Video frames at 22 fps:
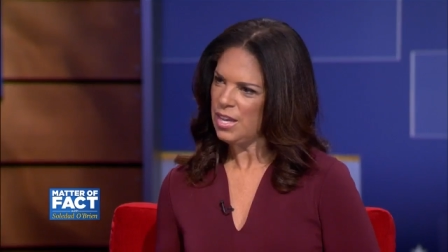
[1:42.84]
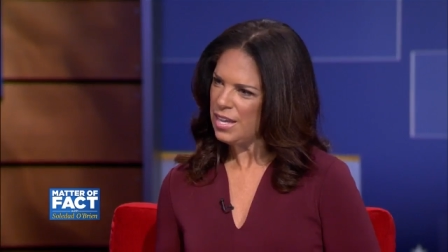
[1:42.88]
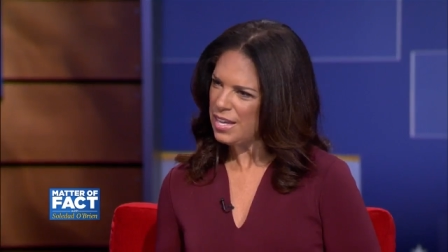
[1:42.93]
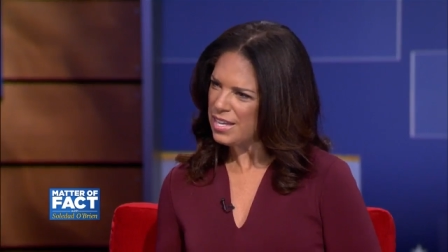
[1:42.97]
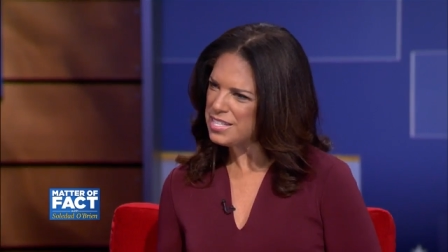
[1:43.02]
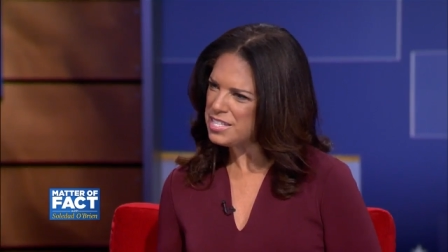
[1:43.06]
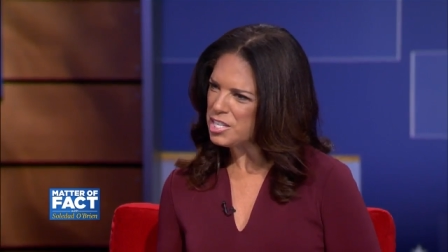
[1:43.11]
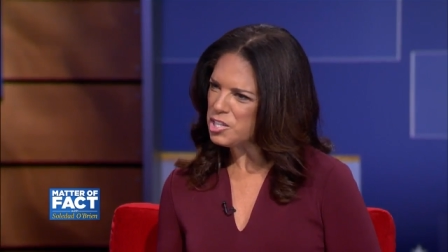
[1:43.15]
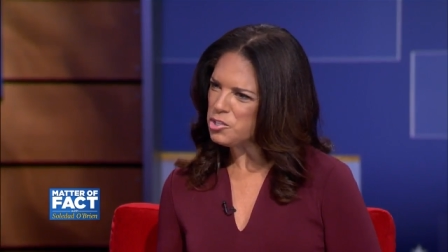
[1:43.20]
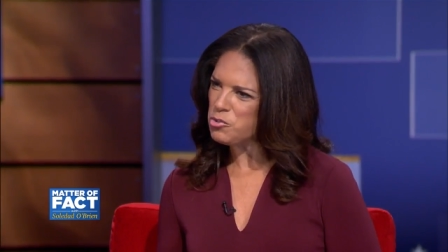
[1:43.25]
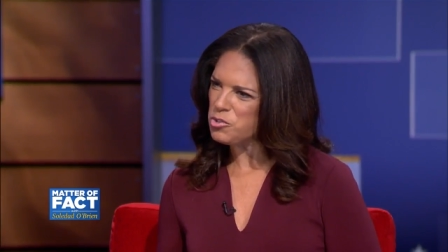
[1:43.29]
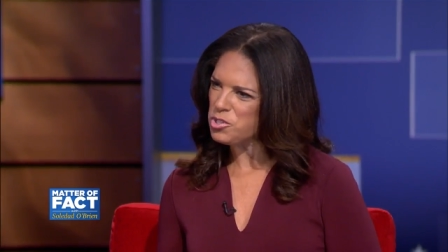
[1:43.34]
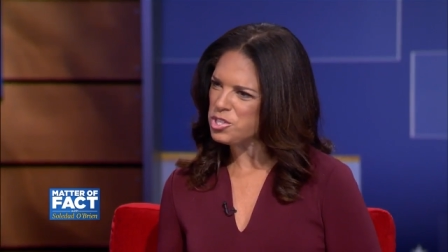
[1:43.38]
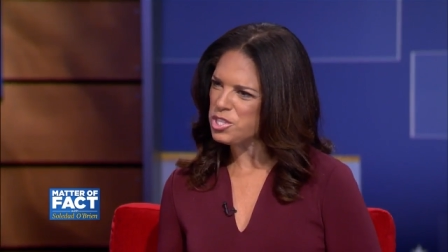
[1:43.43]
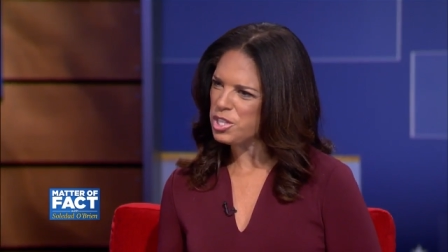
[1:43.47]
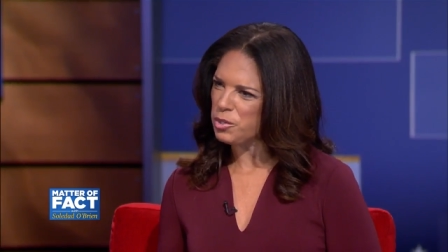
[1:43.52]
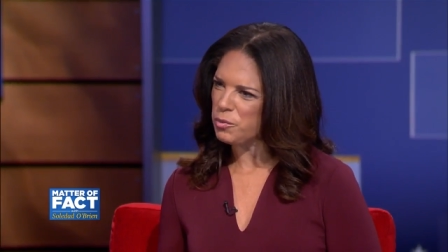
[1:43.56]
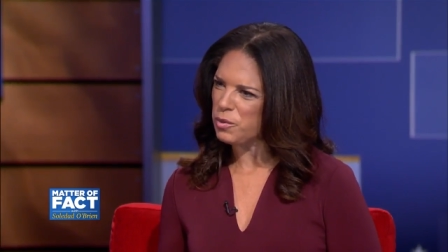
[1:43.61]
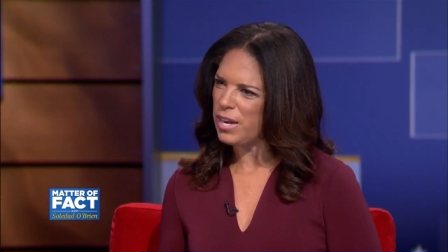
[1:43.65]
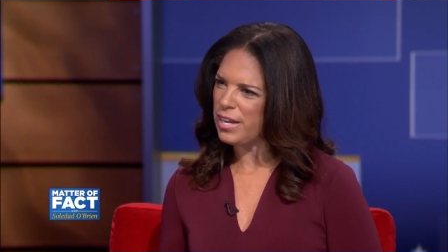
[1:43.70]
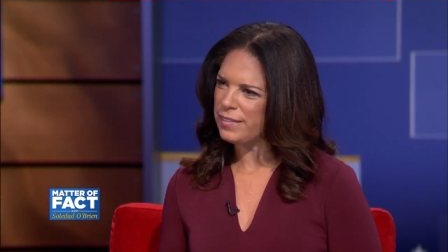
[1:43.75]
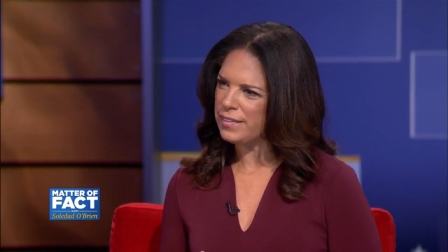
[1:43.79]
It's
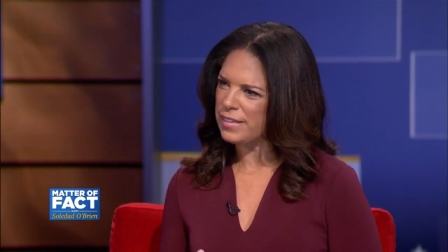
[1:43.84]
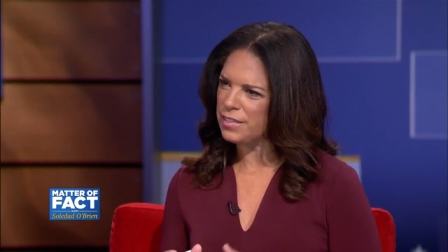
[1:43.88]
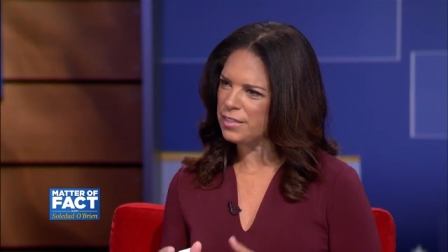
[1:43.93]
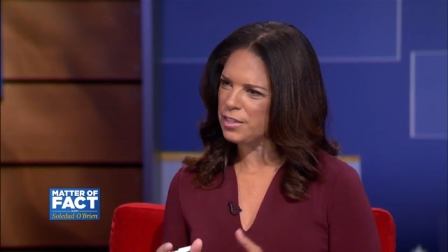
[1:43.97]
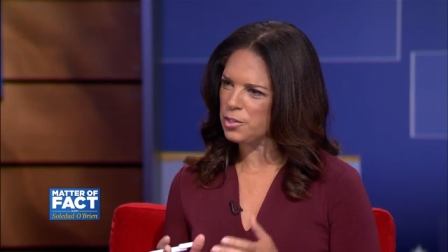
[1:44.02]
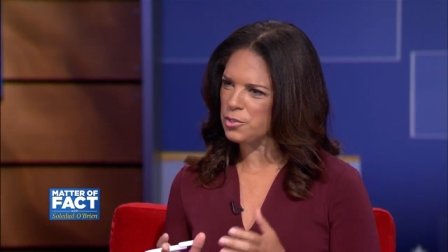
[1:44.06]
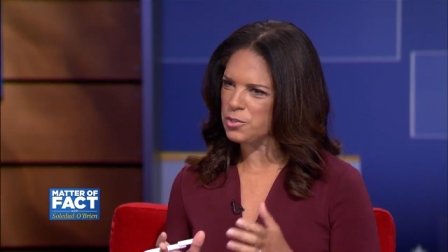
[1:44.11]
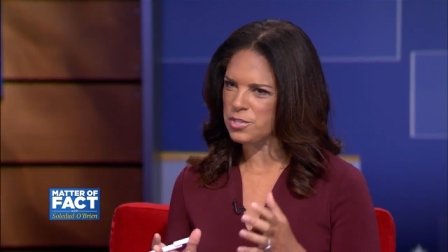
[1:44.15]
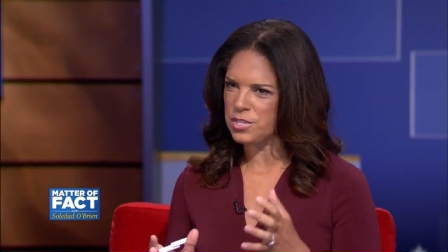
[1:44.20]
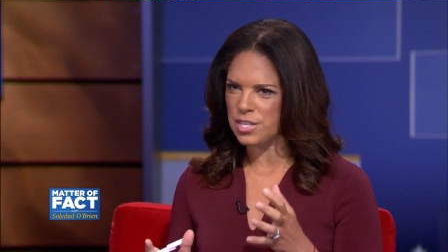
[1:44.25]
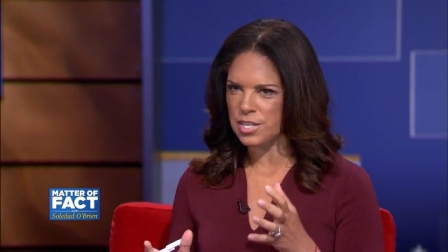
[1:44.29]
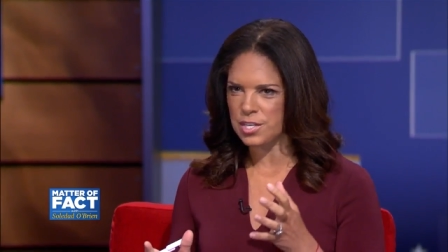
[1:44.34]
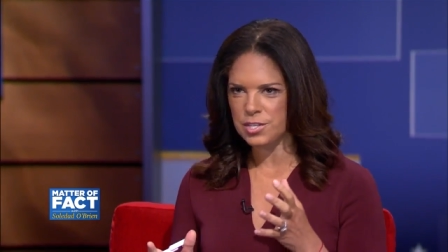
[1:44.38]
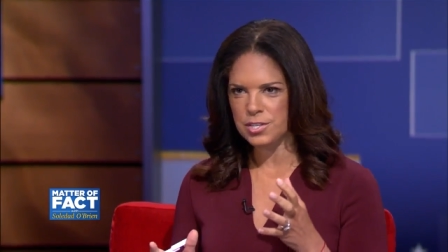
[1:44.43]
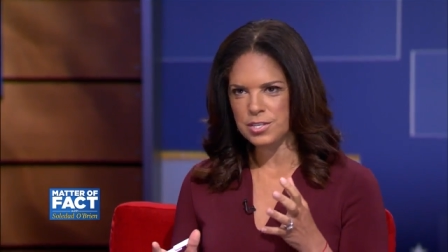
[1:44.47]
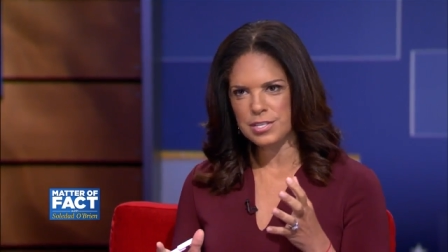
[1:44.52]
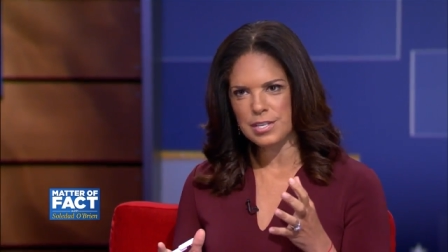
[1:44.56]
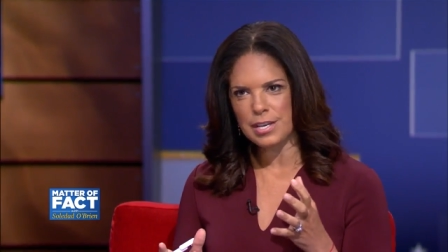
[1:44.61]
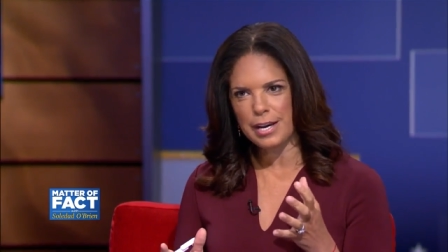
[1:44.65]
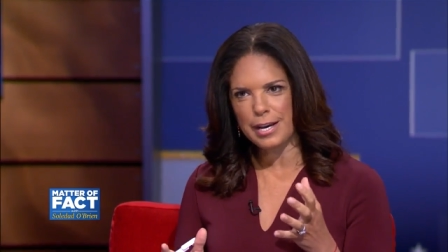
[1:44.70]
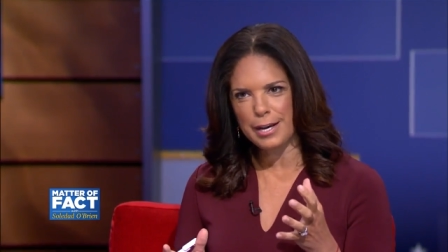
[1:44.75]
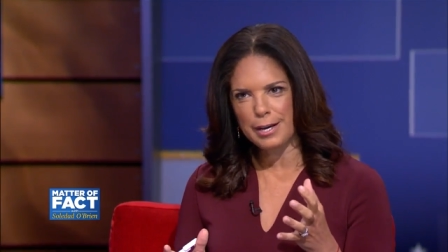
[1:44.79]
interesting, right, that there's
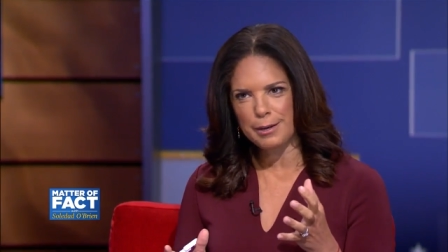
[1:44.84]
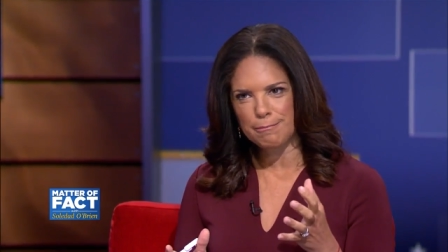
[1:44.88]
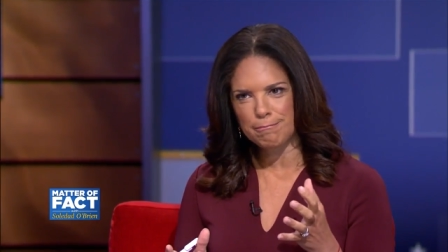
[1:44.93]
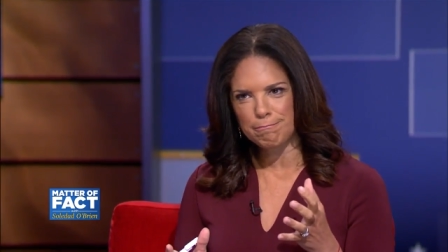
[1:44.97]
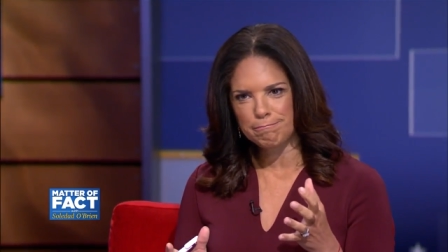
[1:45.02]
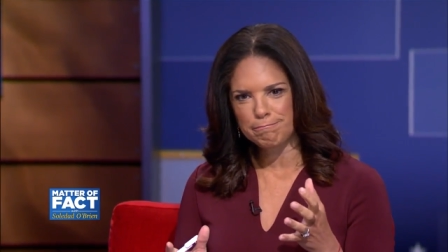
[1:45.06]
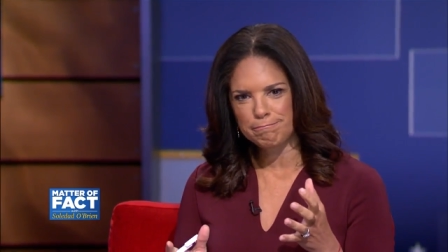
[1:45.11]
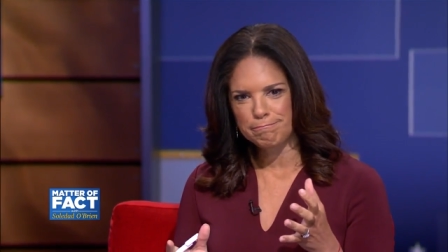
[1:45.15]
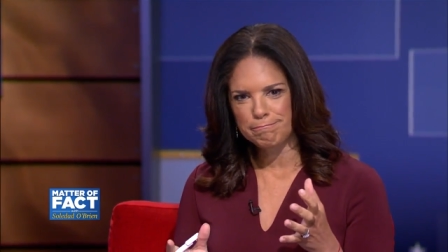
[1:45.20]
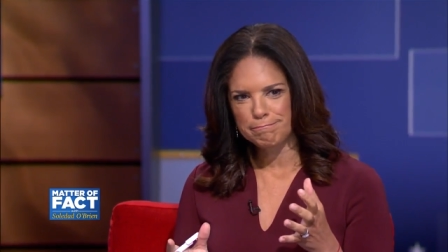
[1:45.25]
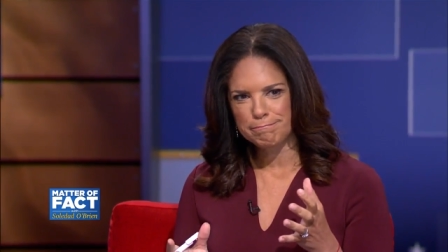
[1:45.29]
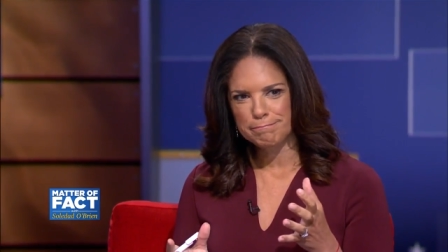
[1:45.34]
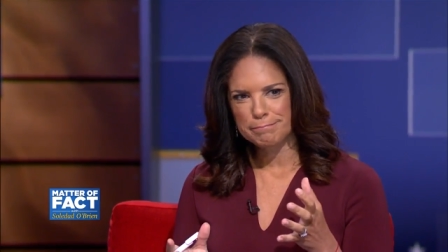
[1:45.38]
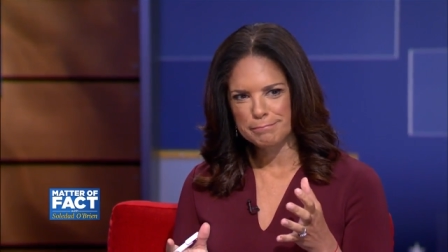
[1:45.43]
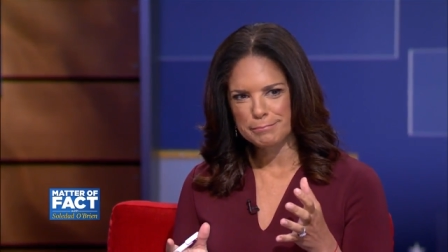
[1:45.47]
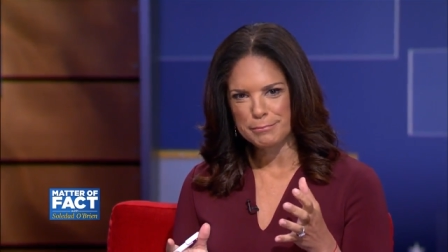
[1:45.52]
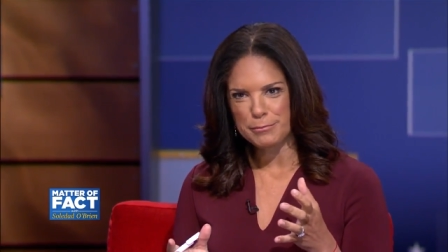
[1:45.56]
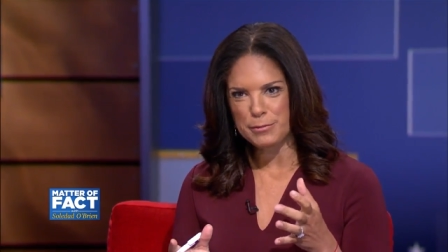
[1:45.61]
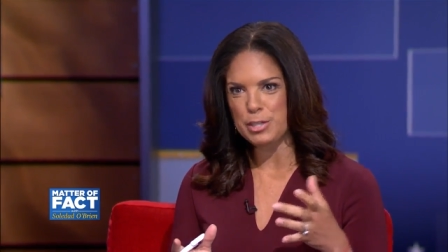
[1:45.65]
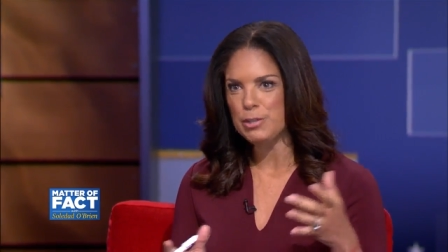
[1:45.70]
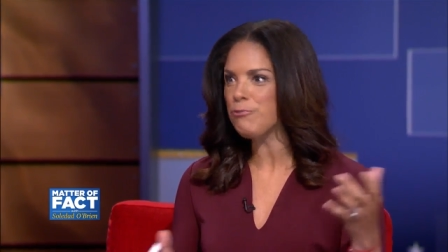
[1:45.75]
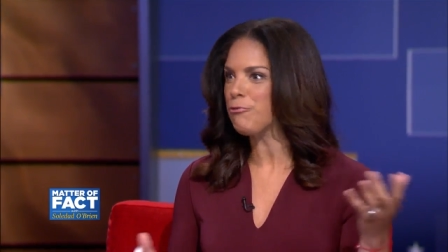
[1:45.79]
this um,
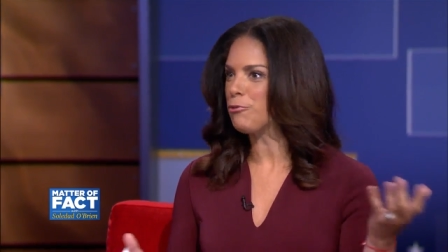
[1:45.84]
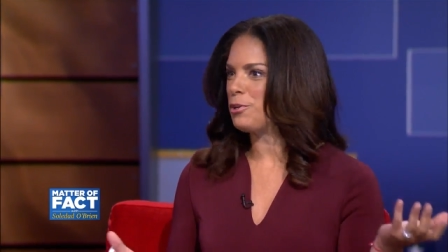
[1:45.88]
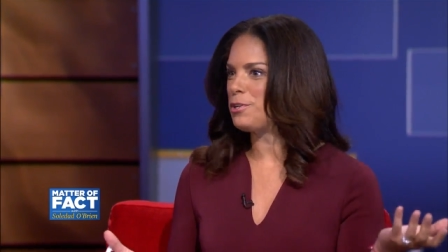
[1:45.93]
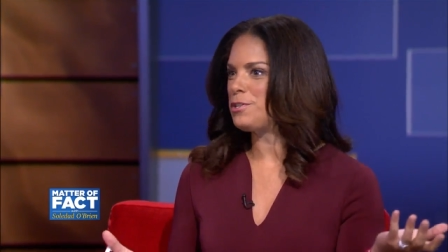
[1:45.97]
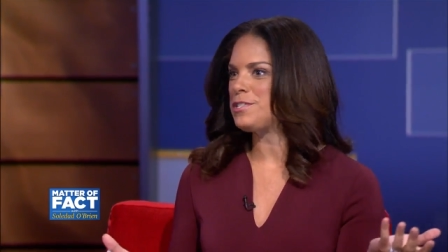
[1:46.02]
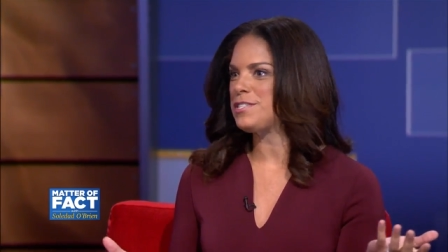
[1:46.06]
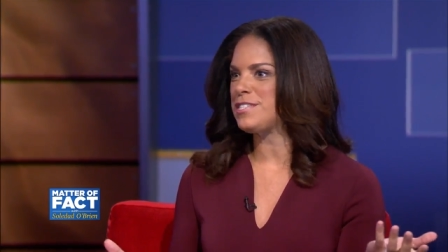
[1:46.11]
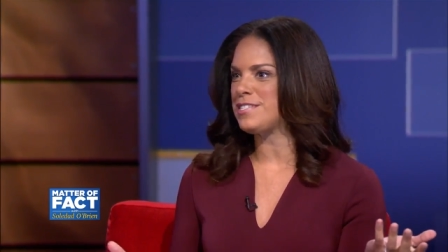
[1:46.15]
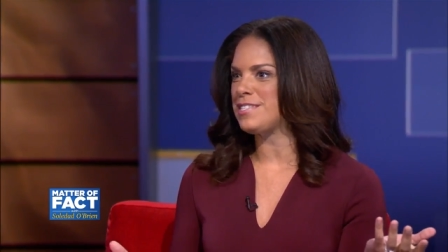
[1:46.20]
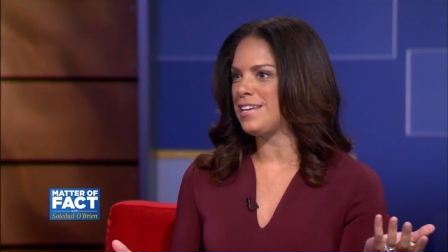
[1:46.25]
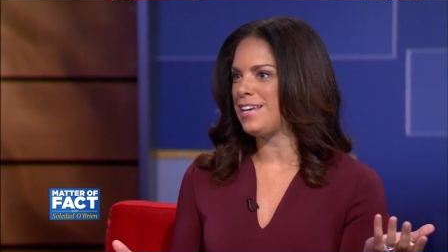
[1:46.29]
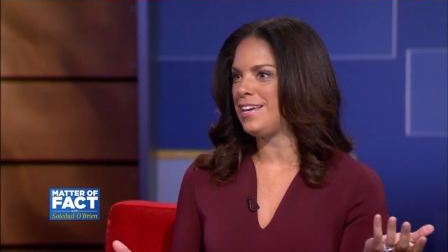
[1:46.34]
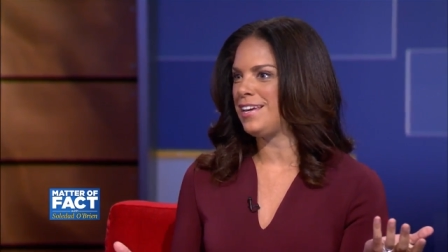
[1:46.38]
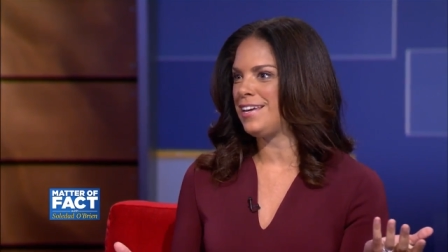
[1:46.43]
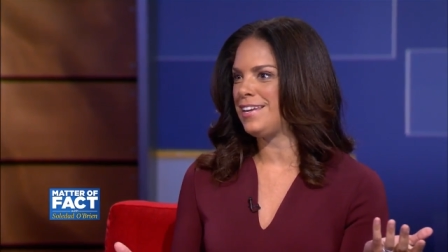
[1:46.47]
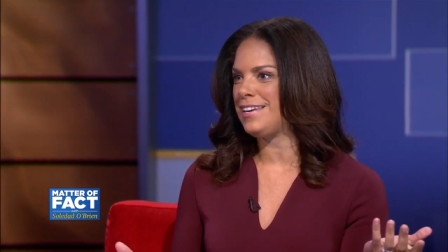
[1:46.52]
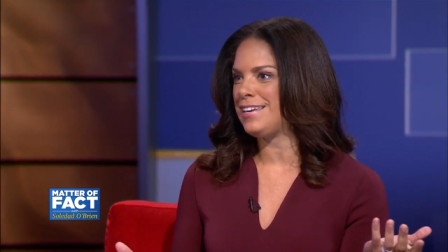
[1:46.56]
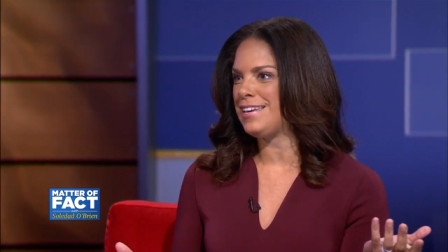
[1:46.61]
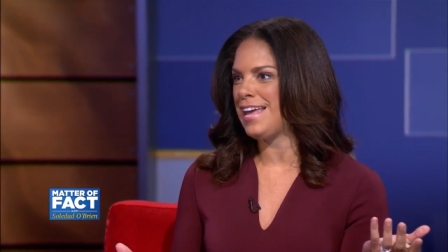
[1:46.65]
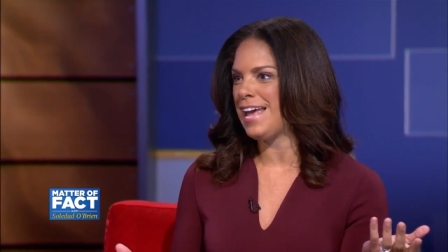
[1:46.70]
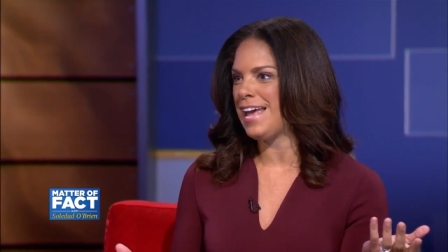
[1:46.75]
difference yeah. in